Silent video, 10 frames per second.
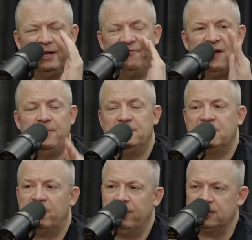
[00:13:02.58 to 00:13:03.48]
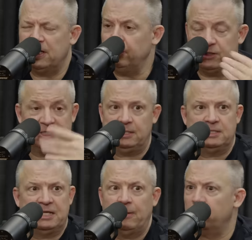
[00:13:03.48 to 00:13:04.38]
I found these areas, and I would just see the
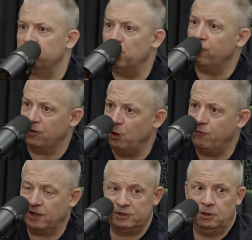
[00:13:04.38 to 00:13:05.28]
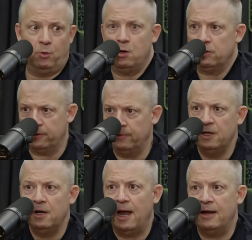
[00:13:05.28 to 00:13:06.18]
same girls over and over. I got to know all of them,
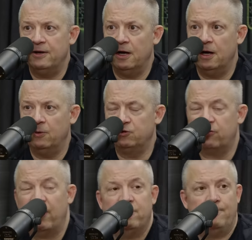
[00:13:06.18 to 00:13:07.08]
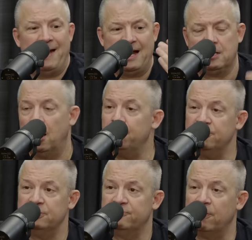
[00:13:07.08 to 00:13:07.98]
and uh, I would drive them back up
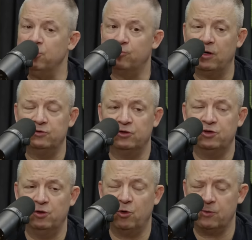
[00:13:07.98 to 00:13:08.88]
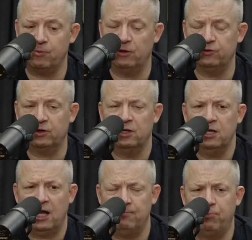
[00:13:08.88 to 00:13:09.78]
from New Brunswick to North Brunswick
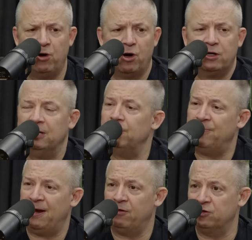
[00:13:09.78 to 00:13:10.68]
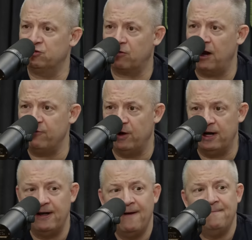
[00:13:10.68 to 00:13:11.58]
and park in my parents'
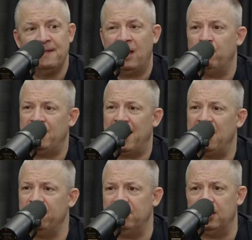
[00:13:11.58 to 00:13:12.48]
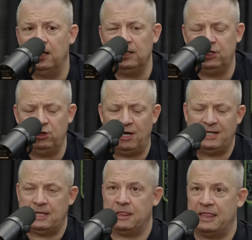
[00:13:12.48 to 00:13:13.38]
driveway. And we had the uh, like you know I
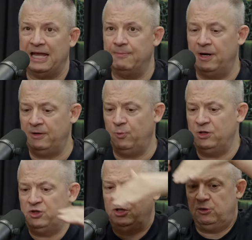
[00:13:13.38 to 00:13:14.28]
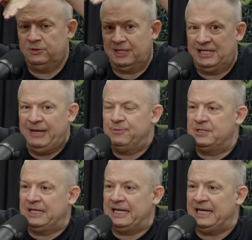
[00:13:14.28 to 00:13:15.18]
had that thing in my windshield that keeps
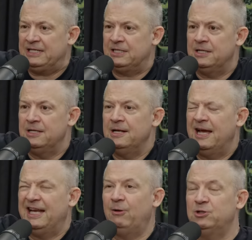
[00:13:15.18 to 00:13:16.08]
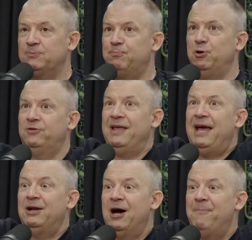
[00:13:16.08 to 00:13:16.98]
the heat. And I would yeah, just put
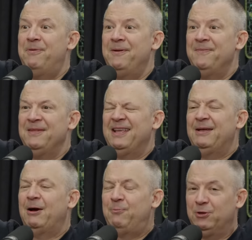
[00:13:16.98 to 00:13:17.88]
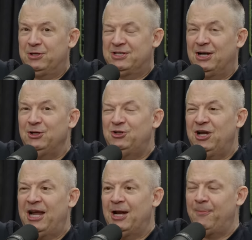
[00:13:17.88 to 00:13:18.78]
that up, shade. and I would put the
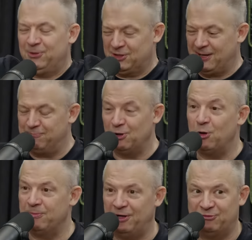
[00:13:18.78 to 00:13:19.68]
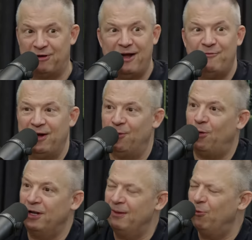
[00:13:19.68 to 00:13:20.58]
sunshade up, and just get blown in my driveway at
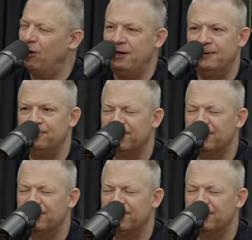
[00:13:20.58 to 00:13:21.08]
one in the morning.